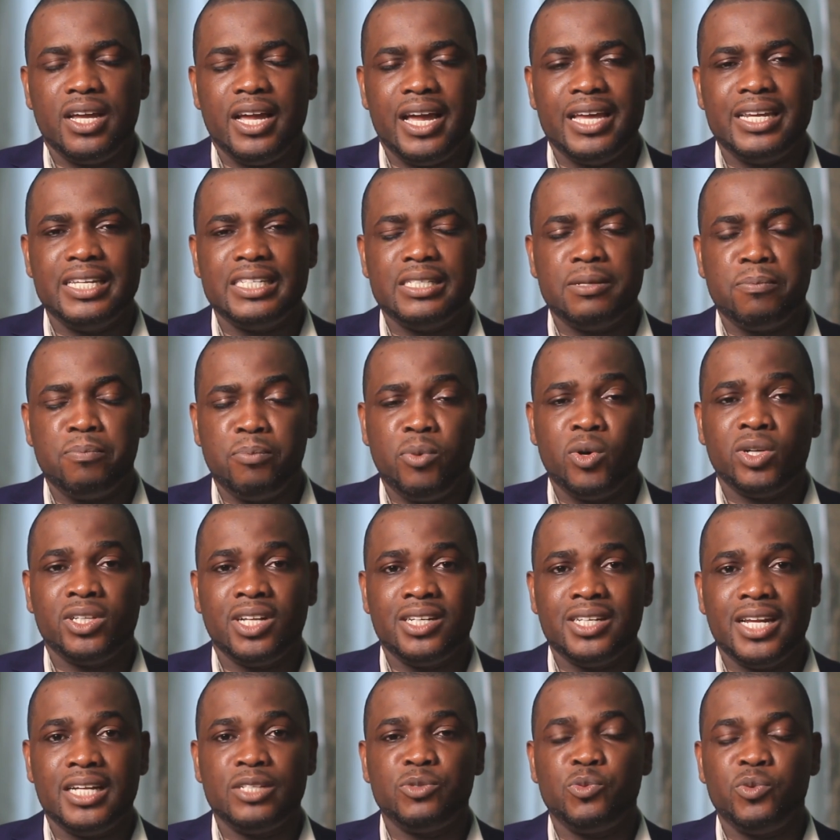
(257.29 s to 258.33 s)
And it's
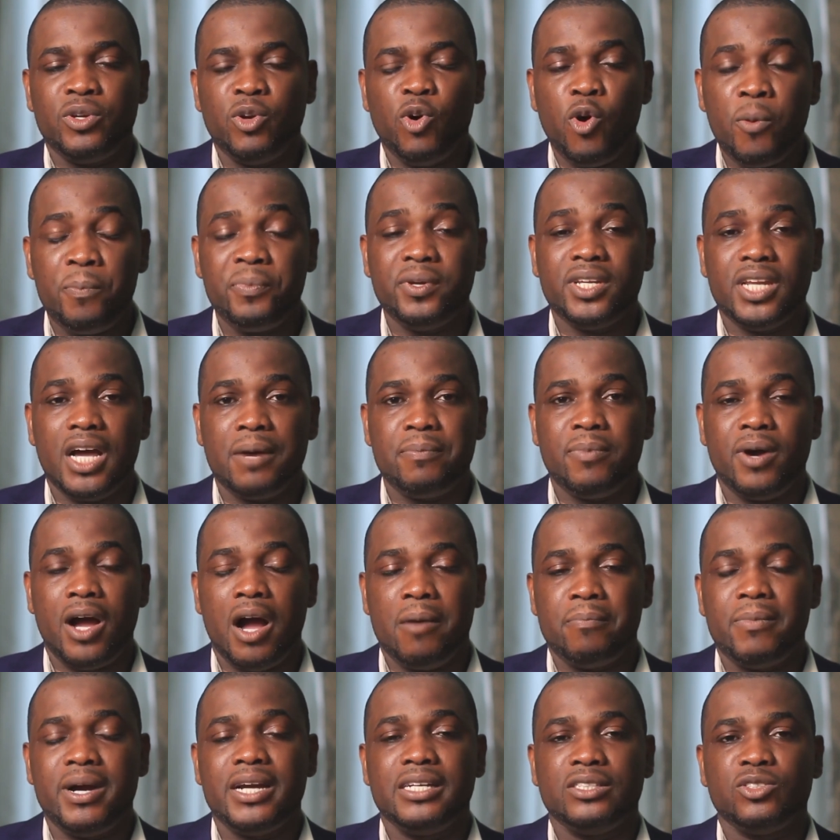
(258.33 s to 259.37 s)
important that we open up
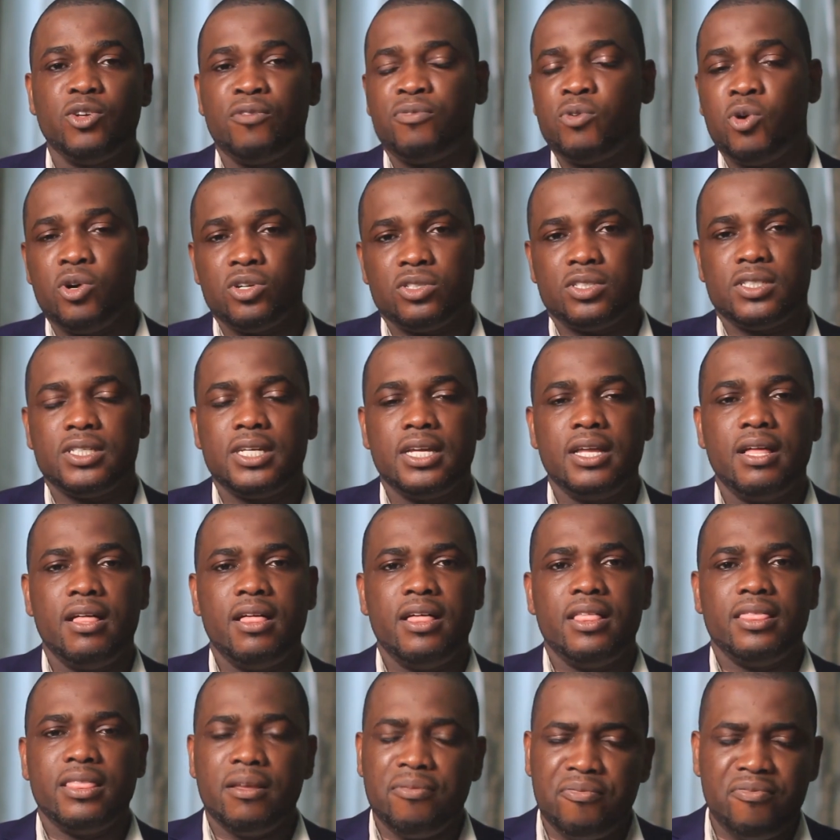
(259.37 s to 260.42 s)
our minds. Of course,
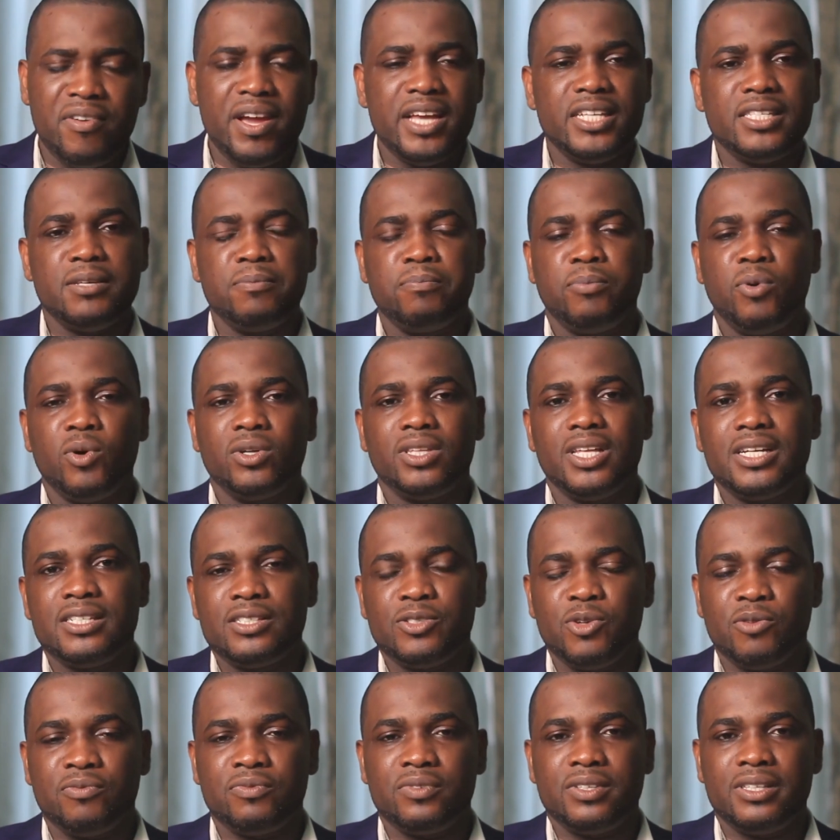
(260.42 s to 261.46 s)
the first
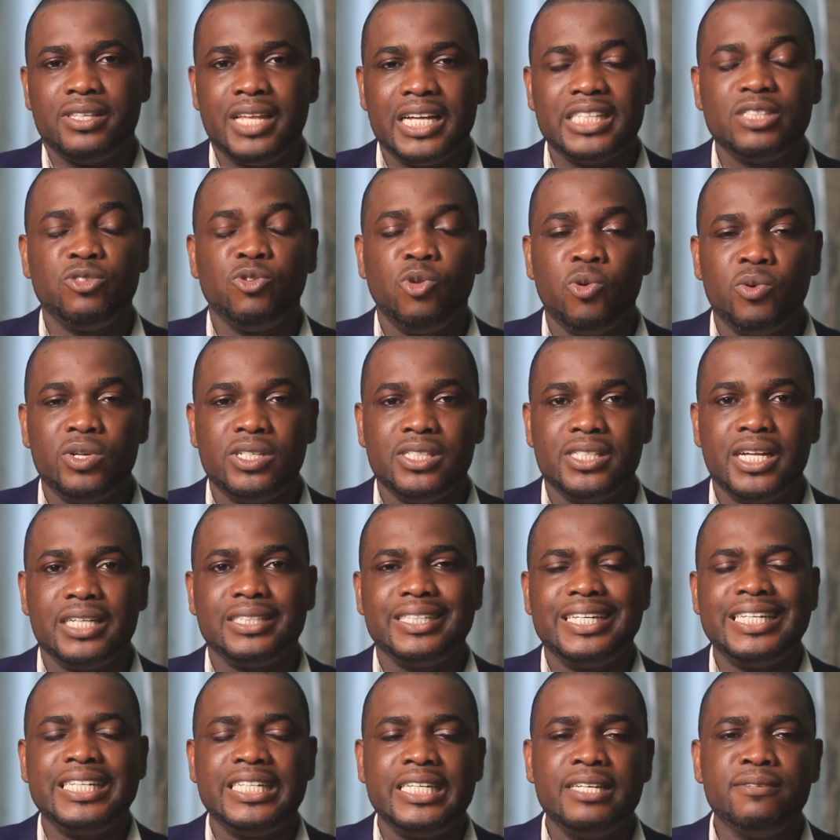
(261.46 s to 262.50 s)
importance of that loan is that
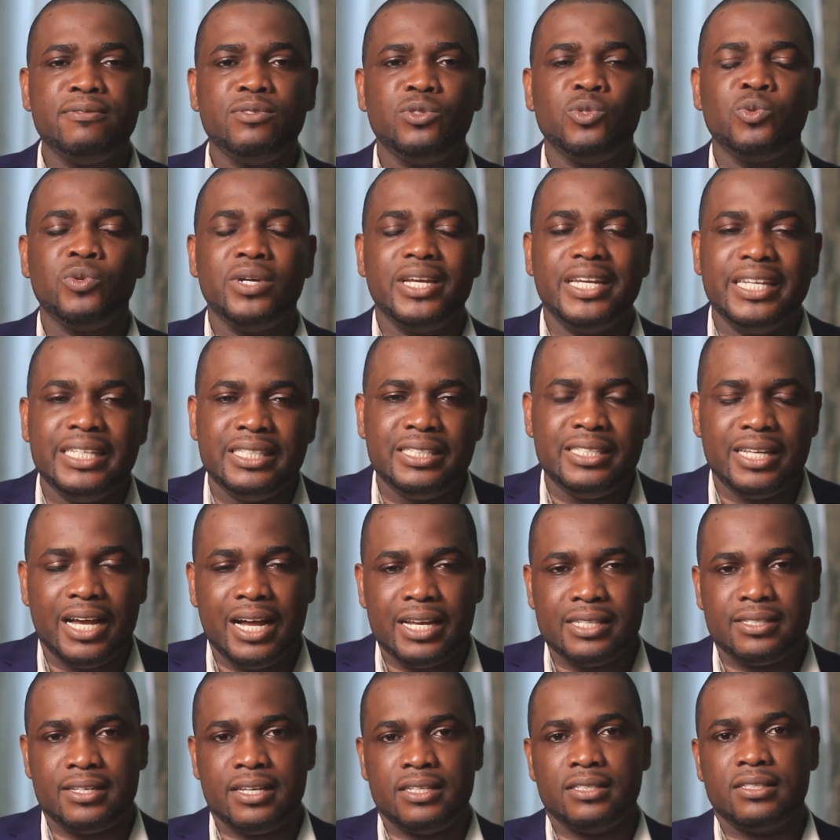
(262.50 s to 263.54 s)
it gives you easy
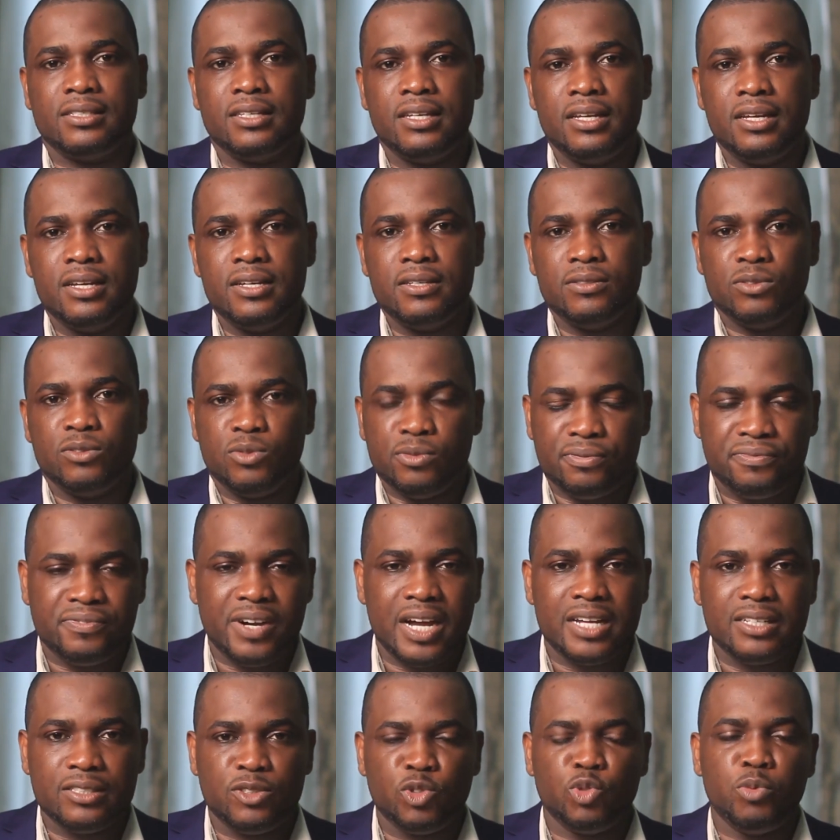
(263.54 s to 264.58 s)
access to
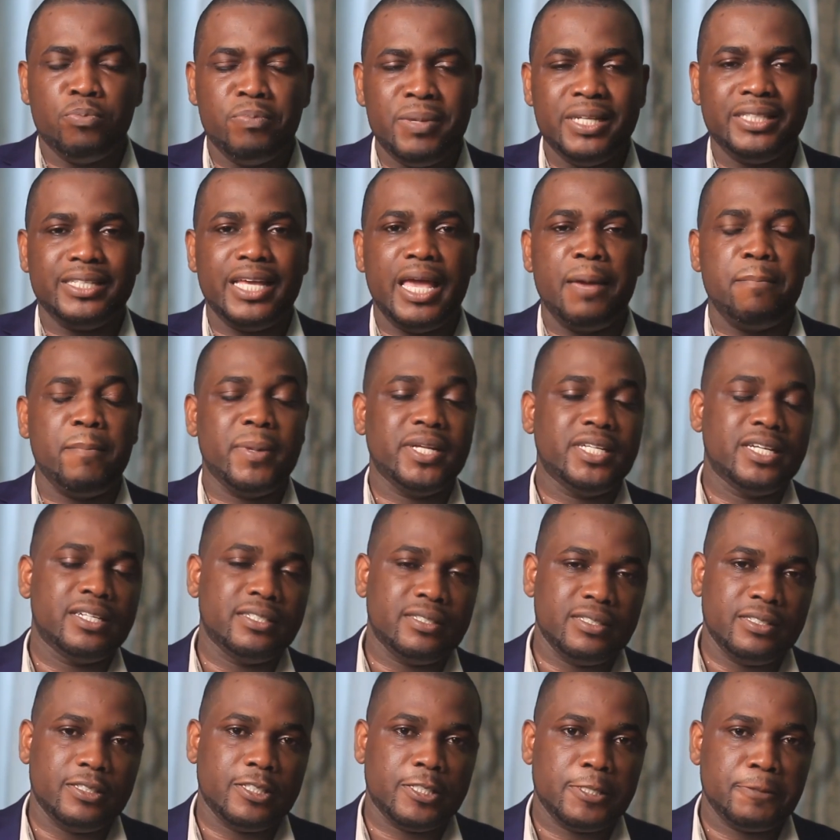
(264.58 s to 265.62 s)
funds to meet
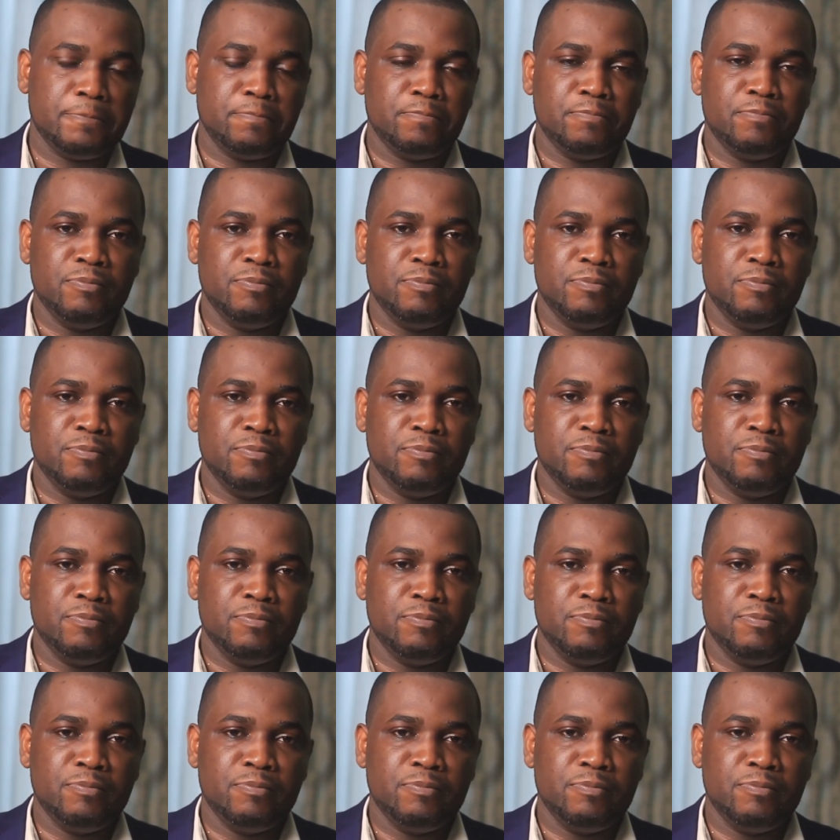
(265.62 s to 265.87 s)
emergencies.